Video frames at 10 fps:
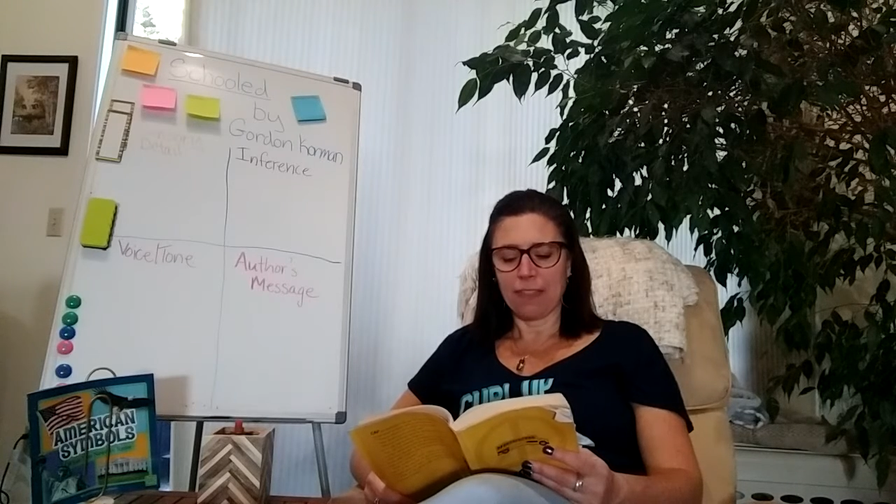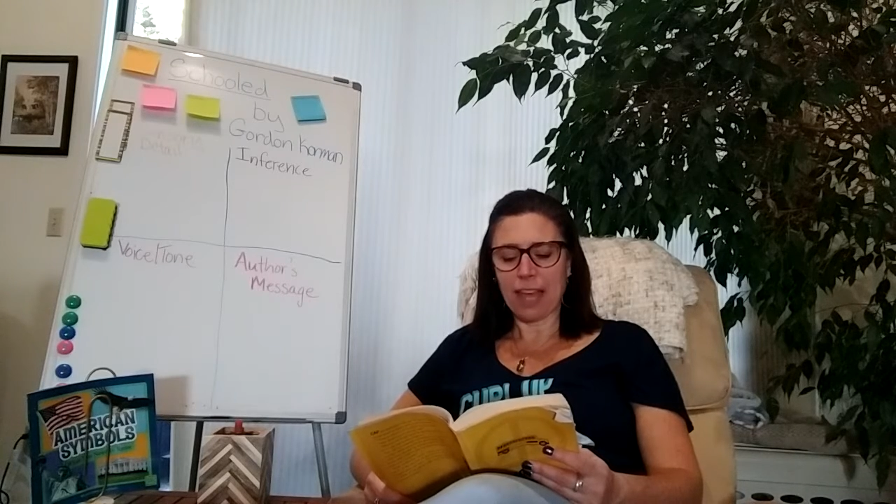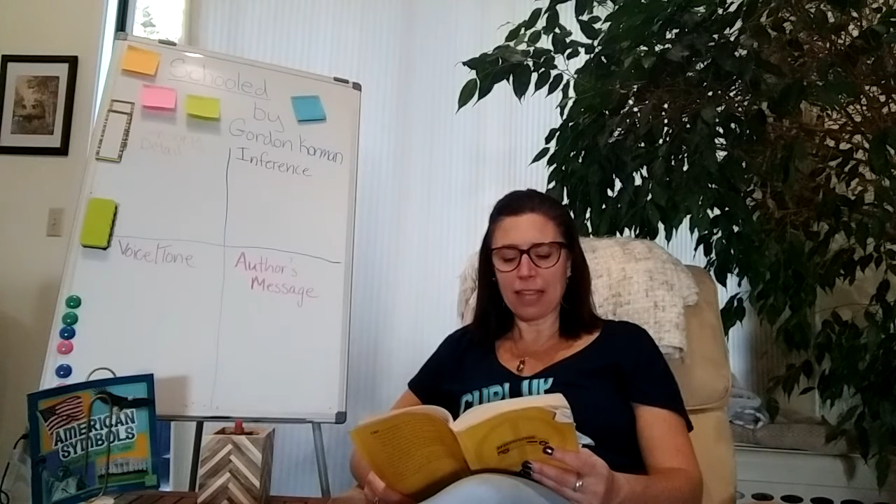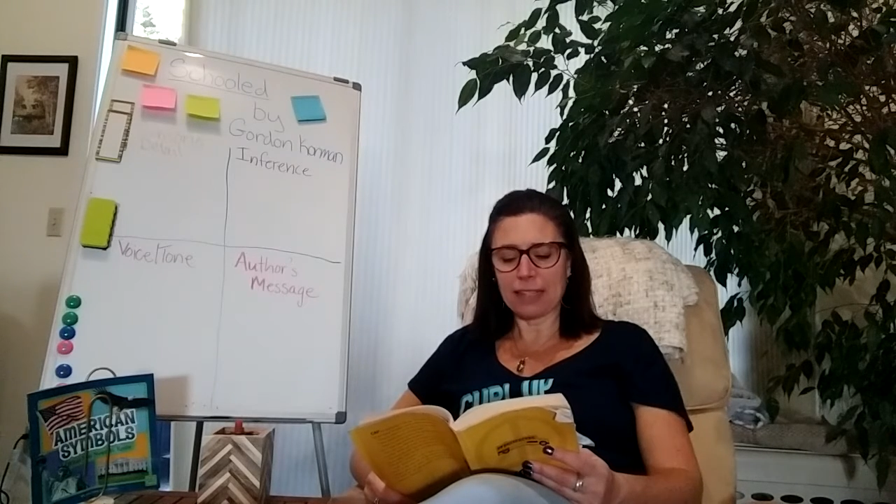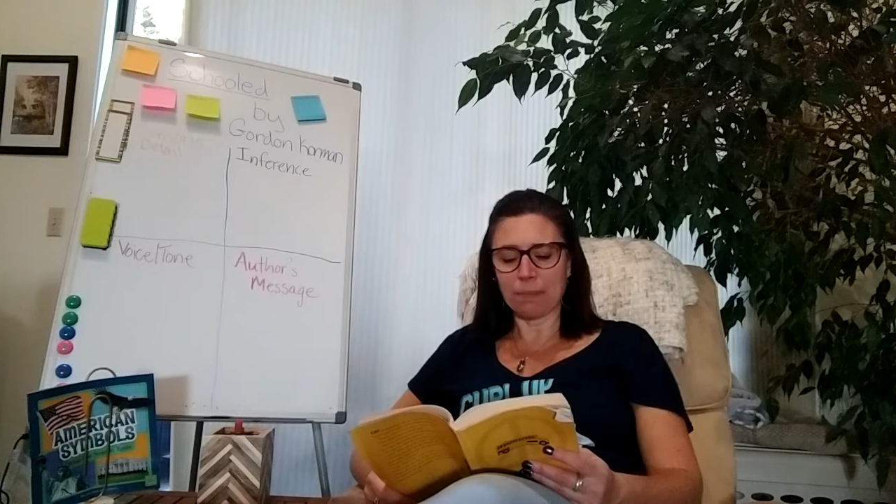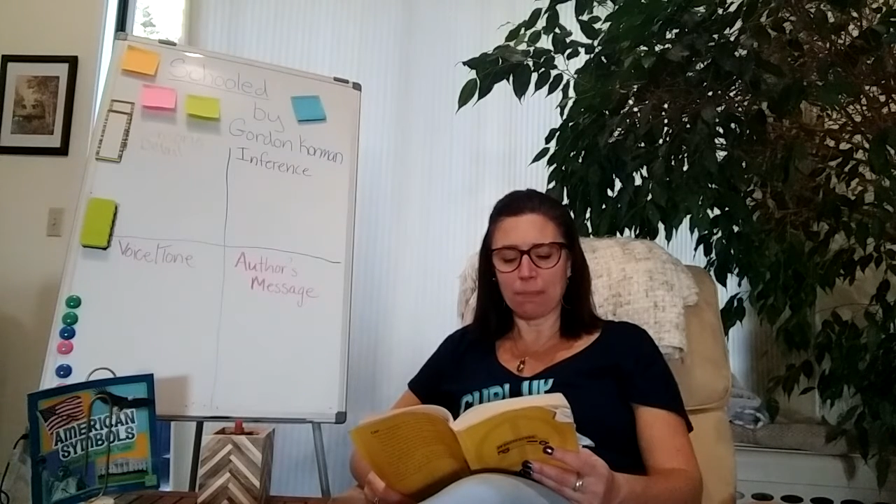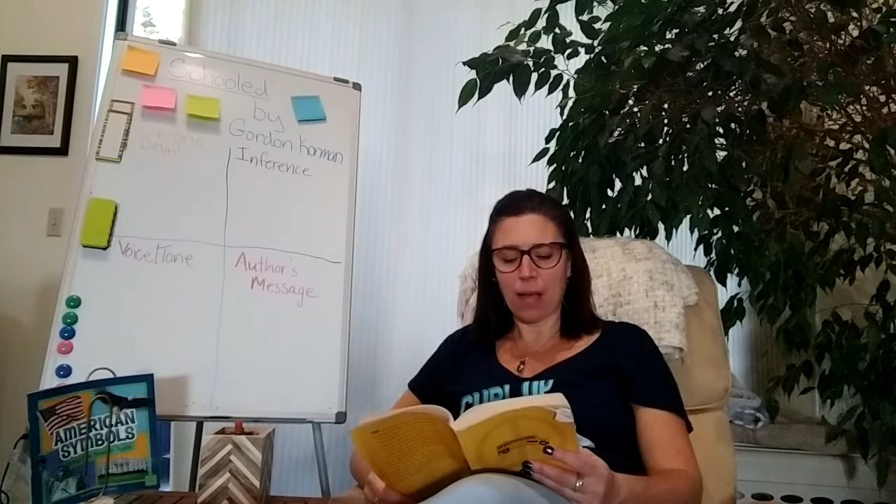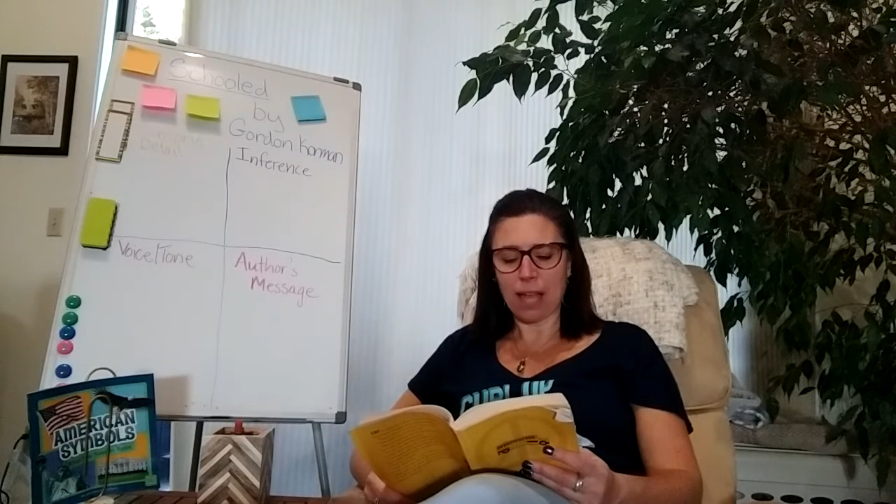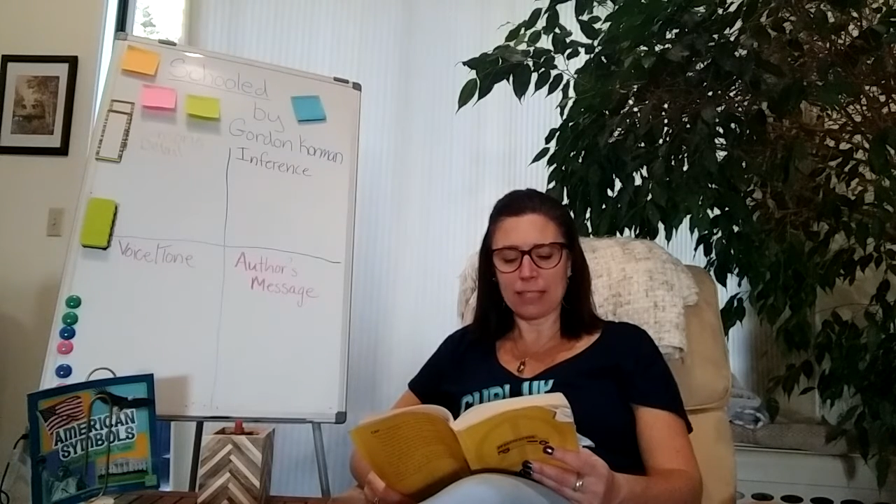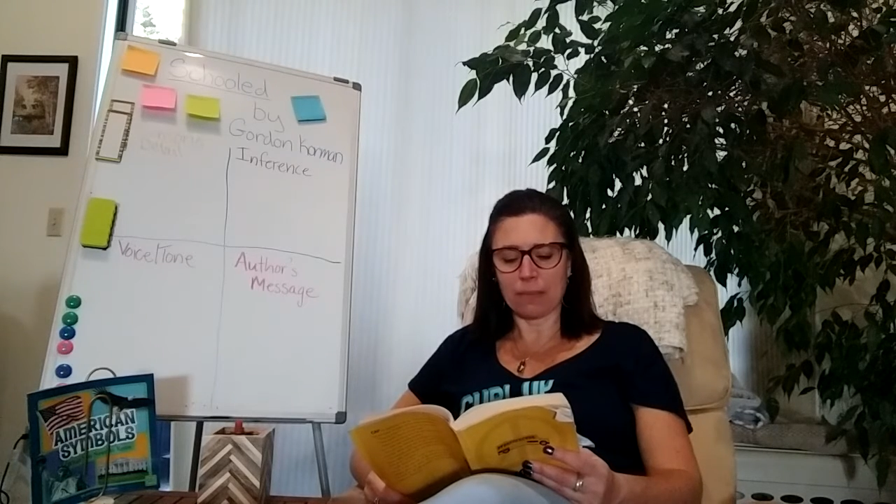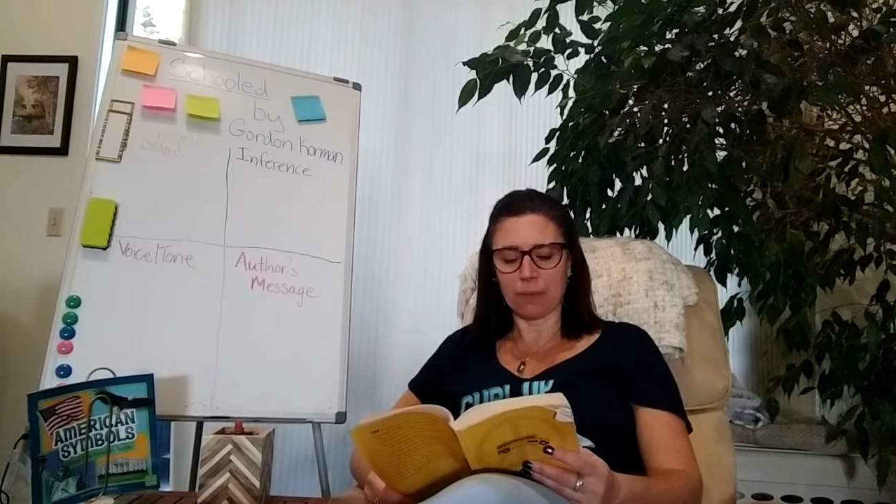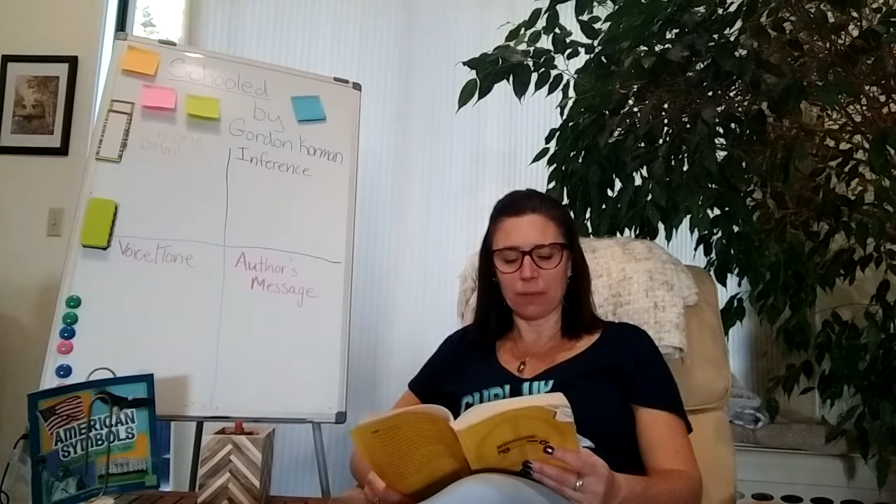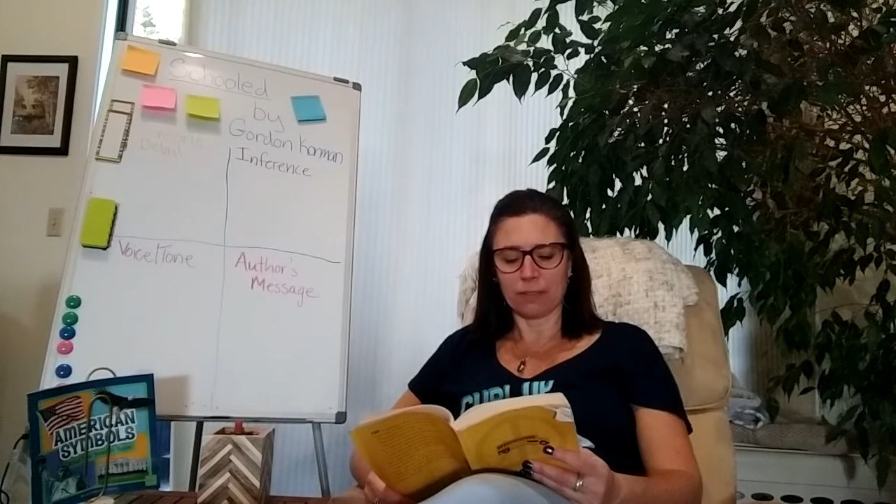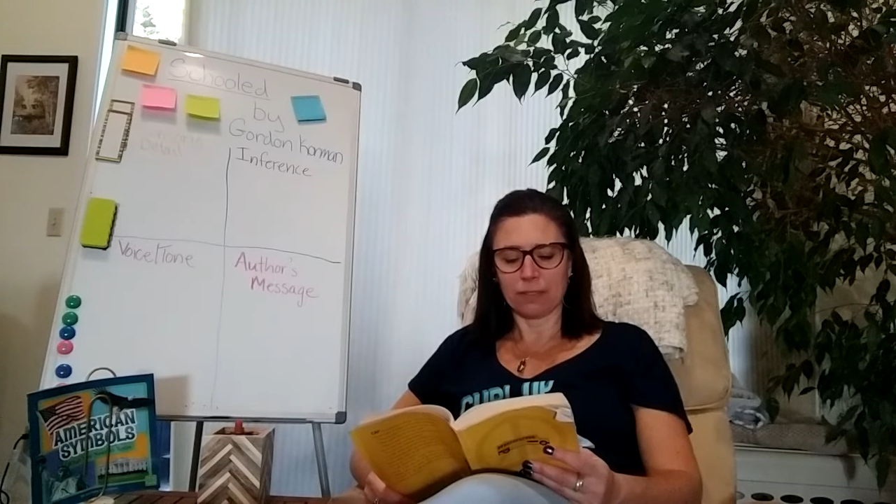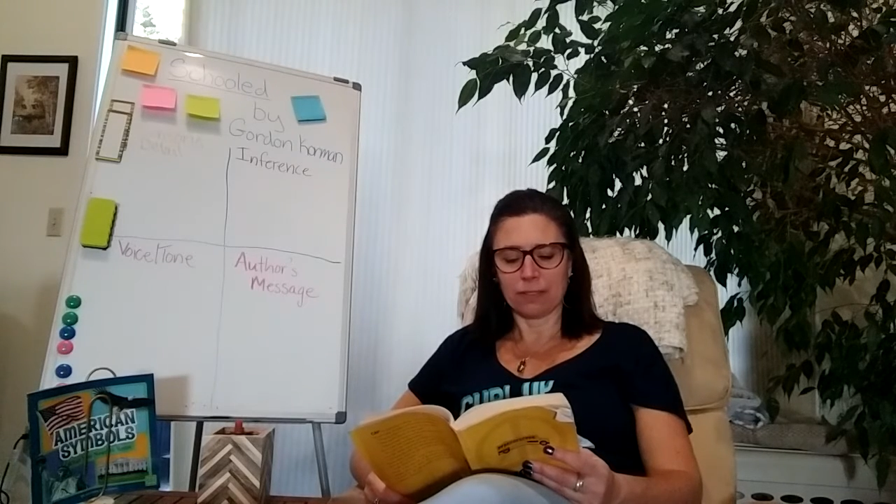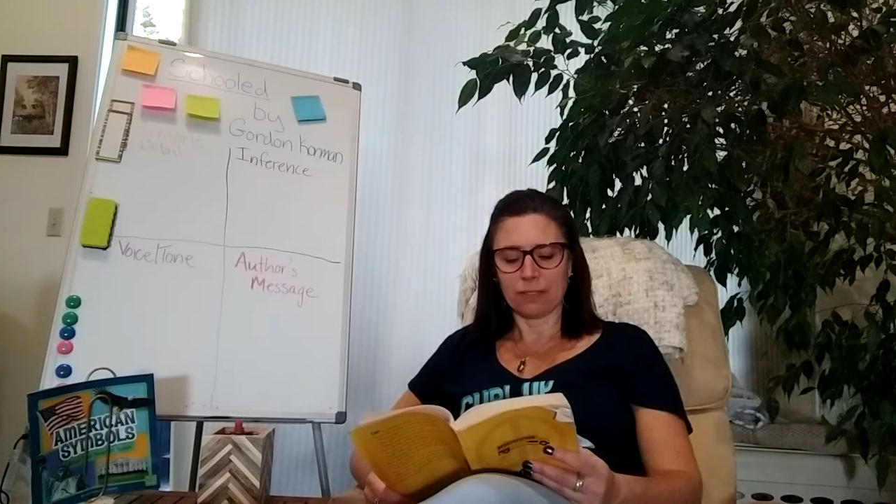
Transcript: That's impossible!